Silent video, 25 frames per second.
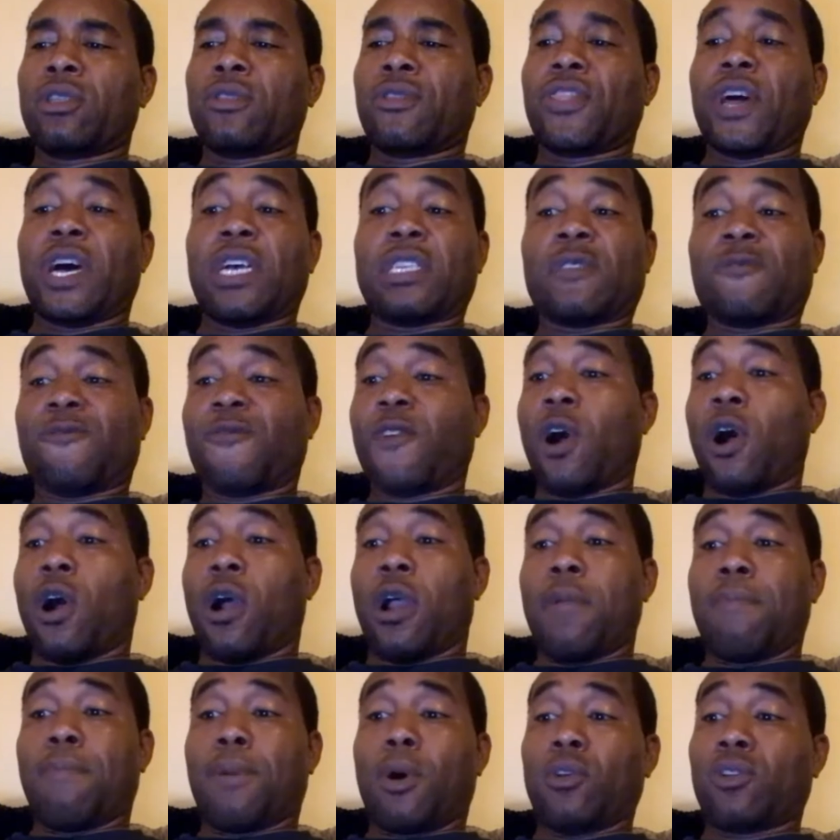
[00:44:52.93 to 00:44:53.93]
thus
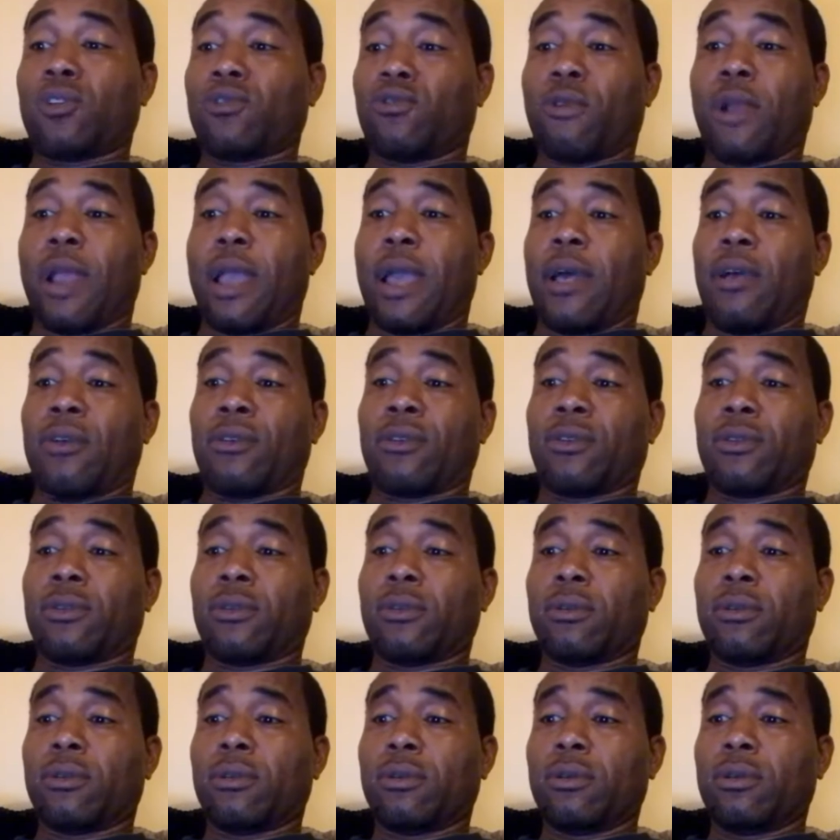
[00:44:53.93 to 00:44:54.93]
far in most rounds,
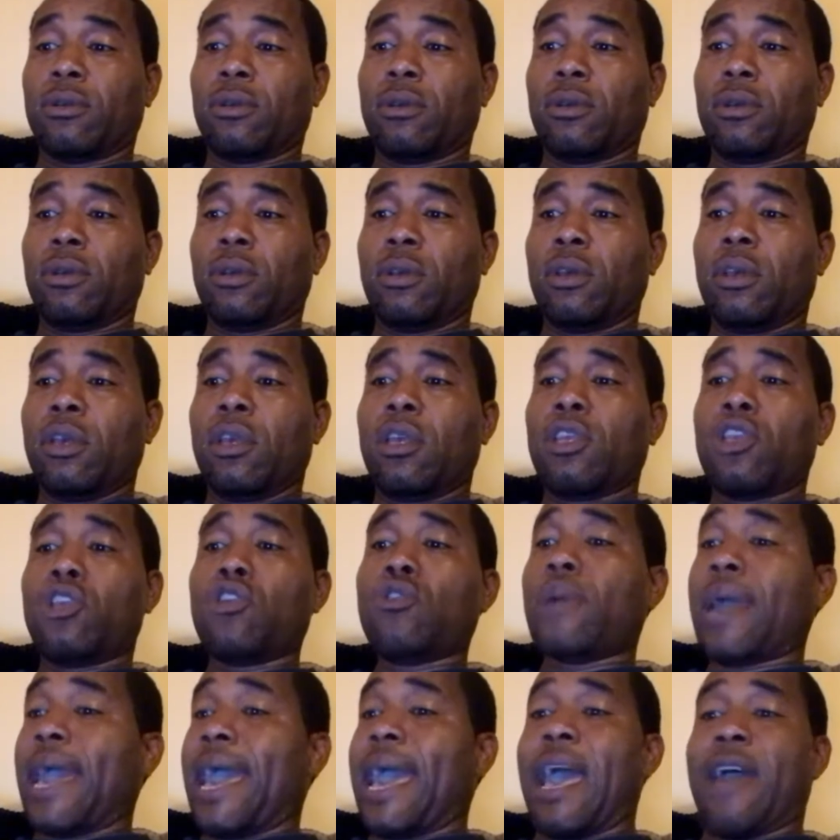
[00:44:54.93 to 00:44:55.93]

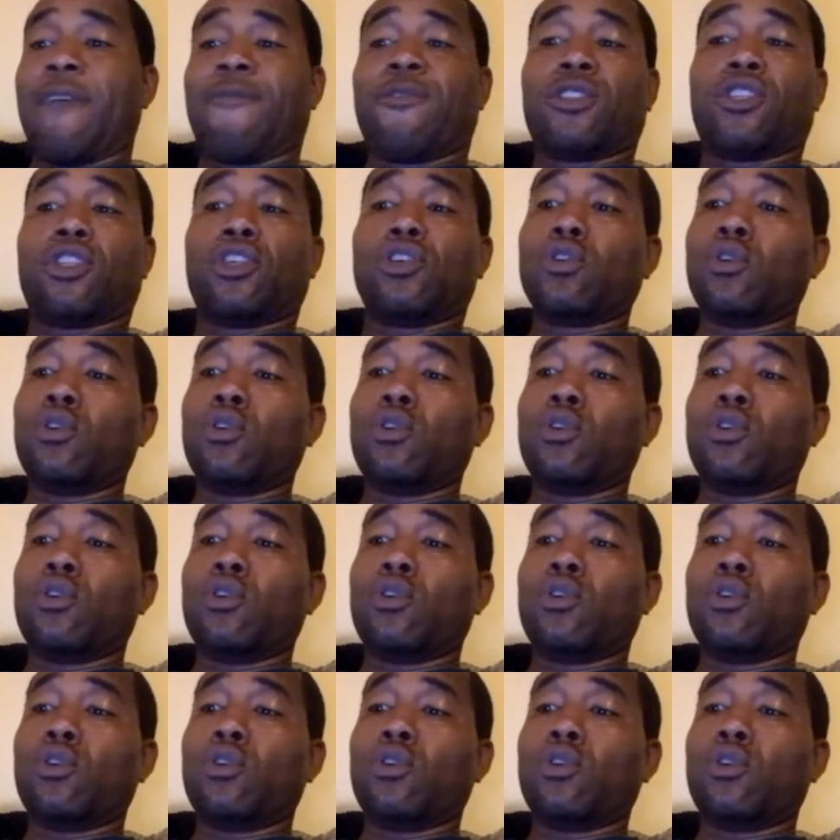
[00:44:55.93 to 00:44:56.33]
you have